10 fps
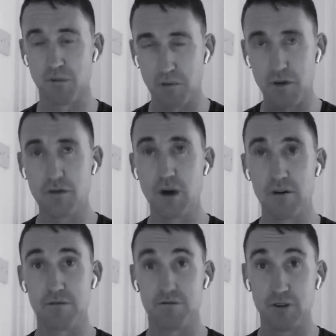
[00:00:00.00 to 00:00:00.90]
But we do
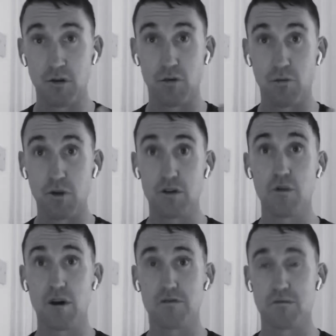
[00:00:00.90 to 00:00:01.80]
have
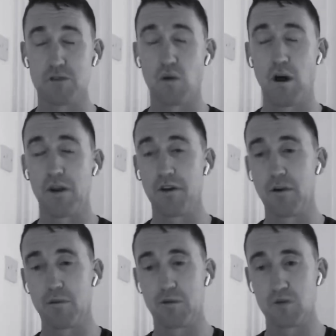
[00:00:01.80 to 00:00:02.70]
some squatting in
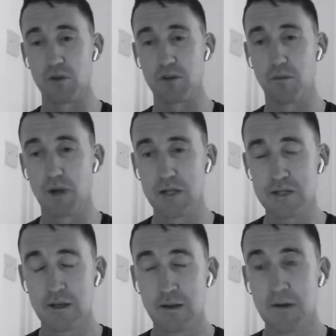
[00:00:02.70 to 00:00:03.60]
there, but it's with dumbbells.
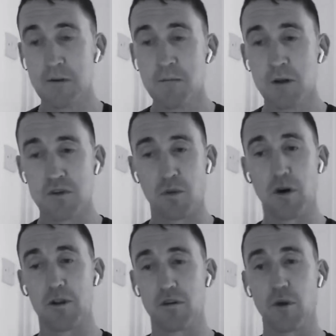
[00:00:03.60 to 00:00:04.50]

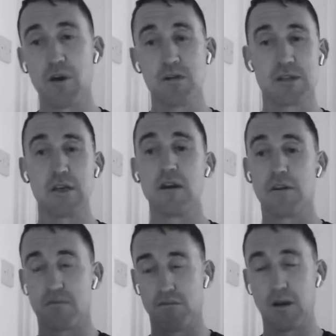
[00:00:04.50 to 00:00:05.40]
So the way you see
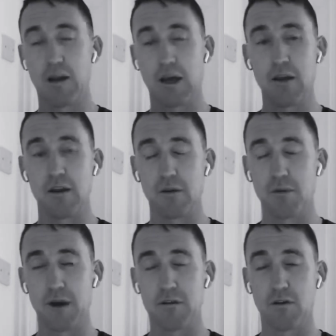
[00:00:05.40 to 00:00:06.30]
it again in the
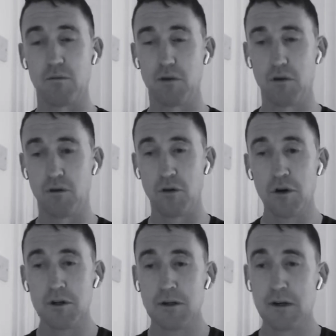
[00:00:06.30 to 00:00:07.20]
breakdown below,
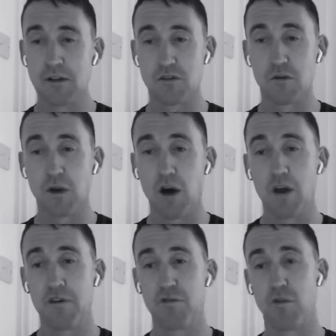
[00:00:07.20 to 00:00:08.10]
it's going to be
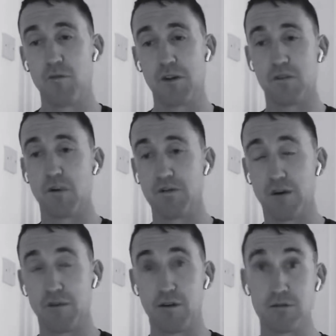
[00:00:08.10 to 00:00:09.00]
on the 4 minutes by
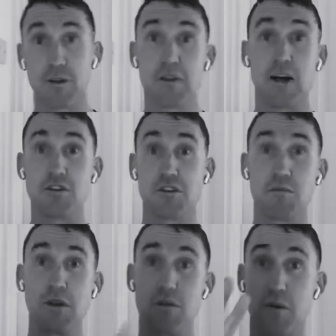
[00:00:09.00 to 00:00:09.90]
5 rounds. That just
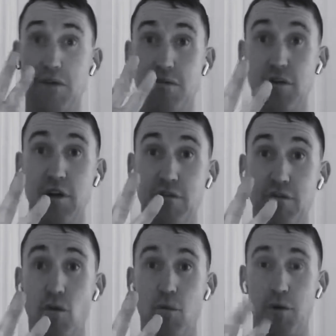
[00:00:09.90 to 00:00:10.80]
means we have 5
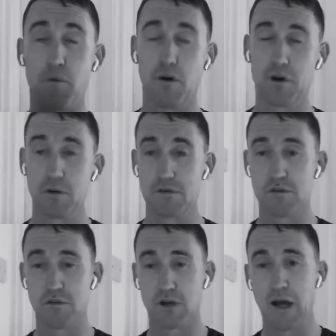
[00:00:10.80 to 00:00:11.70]
4-minute
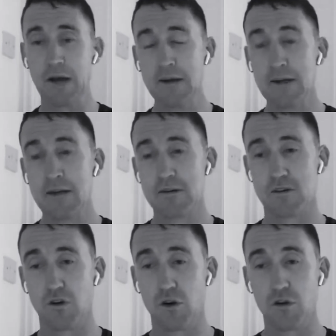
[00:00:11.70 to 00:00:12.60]
workouts, okay?
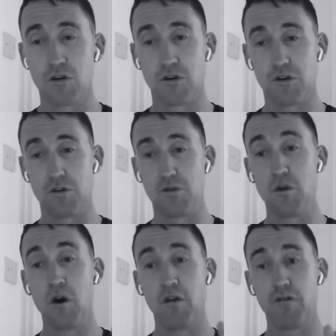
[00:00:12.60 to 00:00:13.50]
So you're going to
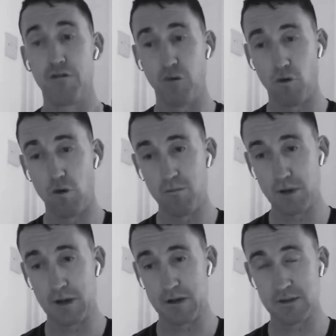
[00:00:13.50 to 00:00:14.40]
do 4
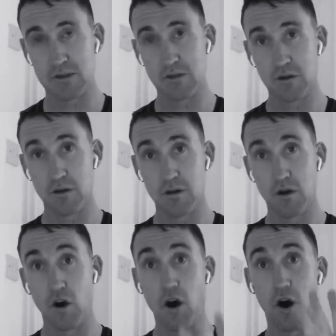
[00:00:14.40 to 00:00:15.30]
minutes
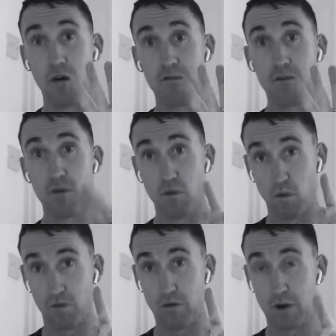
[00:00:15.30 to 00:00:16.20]
of
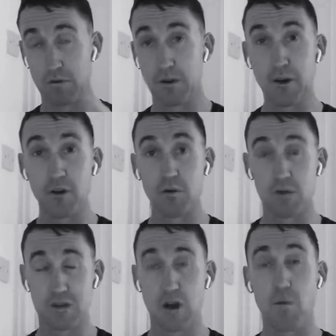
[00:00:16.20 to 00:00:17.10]
1 round. In other
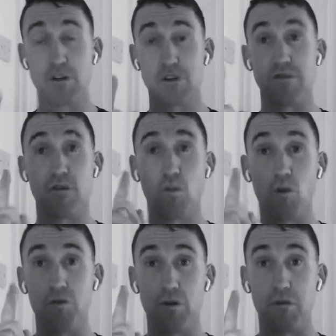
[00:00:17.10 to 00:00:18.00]
words, I want you to fit
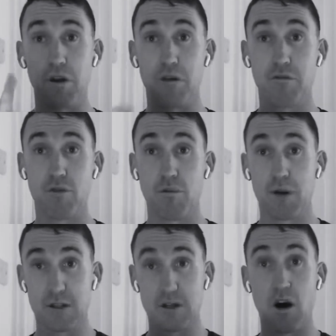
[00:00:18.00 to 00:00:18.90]
1 round in 4
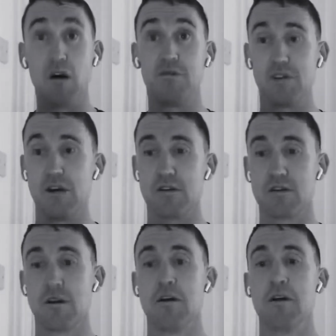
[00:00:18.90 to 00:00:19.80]
minutes of
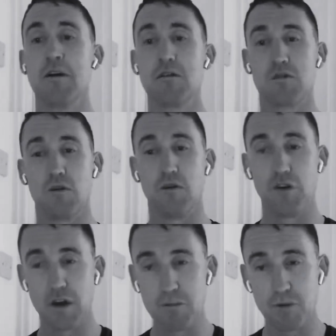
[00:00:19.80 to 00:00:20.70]
this. So
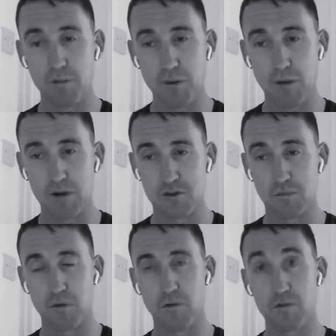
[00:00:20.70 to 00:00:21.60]
9 burpee box
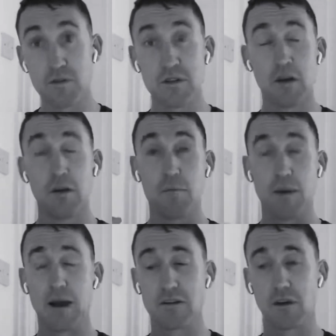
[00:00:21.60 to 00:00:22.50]
jump overs,
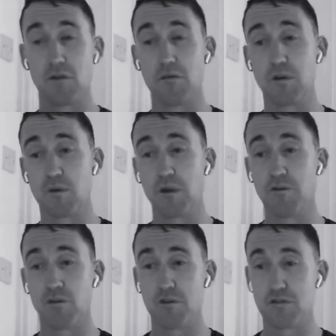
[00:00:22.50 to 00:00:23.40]
max height would be
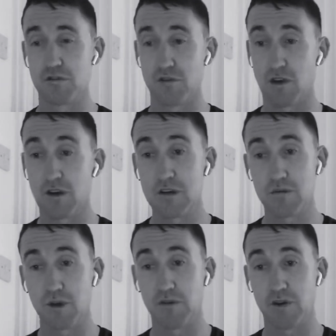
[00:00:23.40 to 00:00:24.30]
24 inches for the guys,
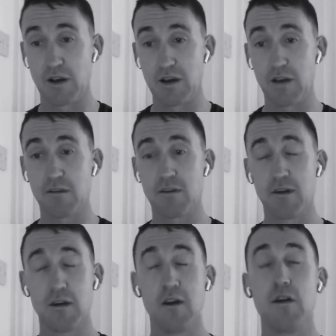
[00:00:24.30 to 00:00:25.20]
20 for the ladies.
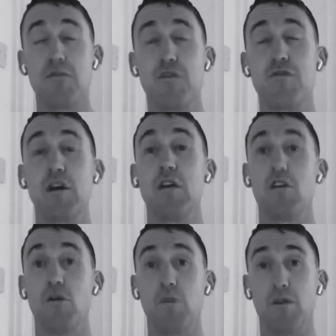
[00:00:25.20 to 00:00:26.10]
15
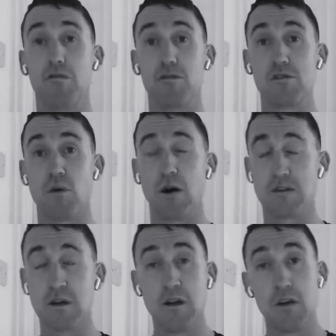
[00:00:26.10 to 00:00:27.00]
dumbbell front
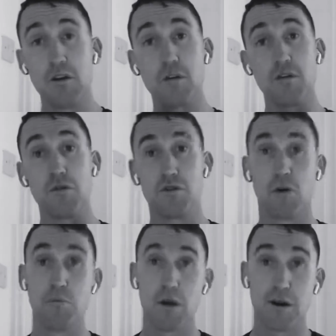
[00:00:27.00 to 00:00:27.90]
squats. You can do
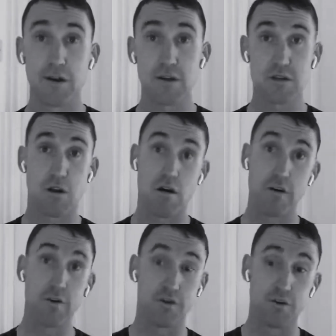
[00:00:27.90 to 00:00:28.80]
dumbbell on this or
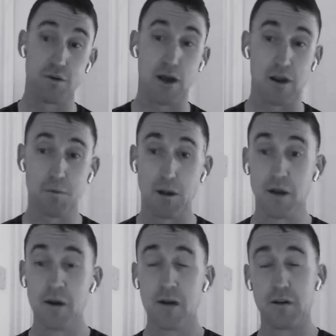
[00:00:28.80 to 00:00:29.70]
you can do kettlebell.
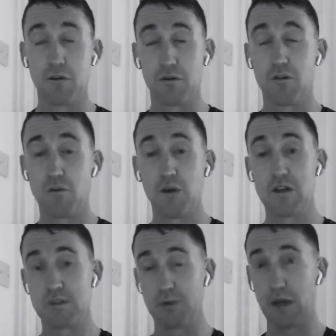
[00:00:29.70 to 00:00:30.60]
Now the
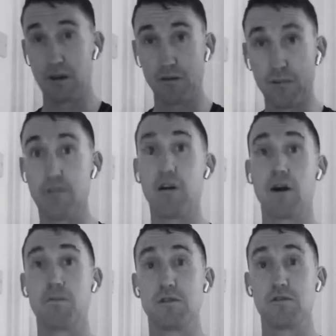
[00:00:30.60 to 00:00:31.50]
dumbbells be in the front
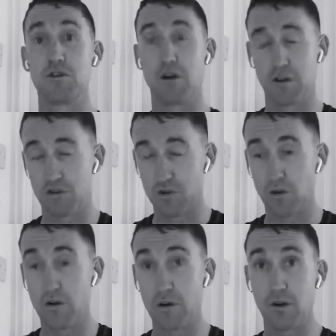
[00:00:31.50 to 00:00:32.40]
rack position on the
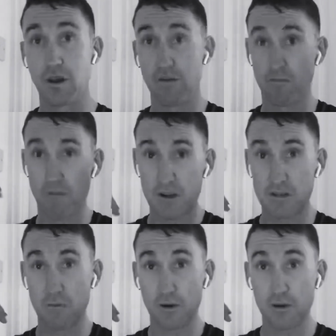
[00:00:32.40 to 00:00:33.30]
shoulder. You can even
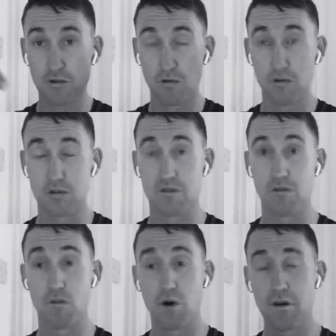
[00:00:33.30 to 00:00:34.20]
rest them on the shoulders if
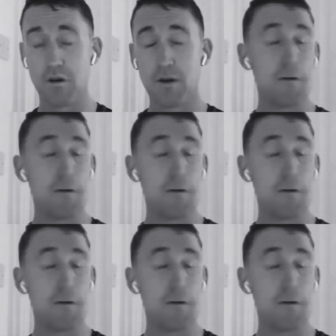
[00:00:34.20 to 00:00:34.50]
you want.